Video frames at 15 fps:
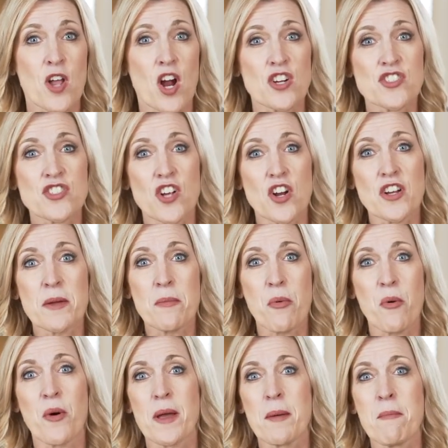Our starting
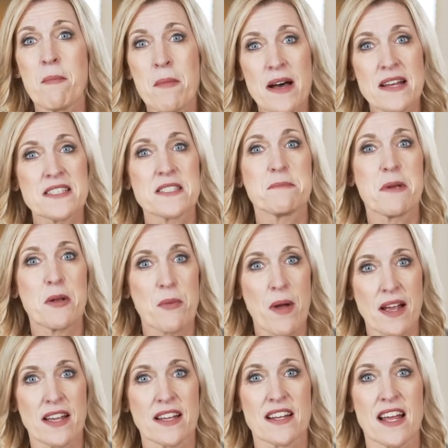point must be
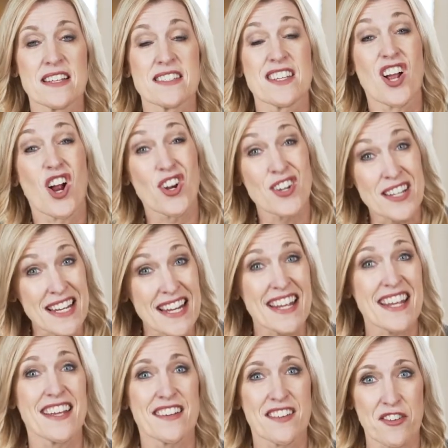recognizing our
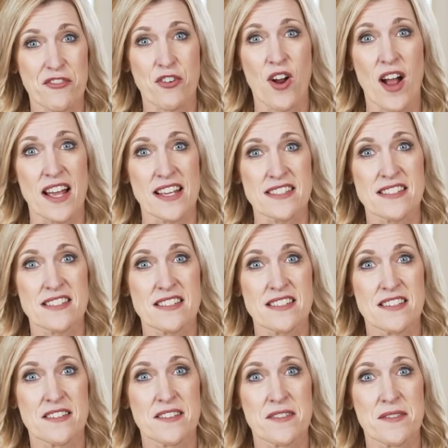need of Christ.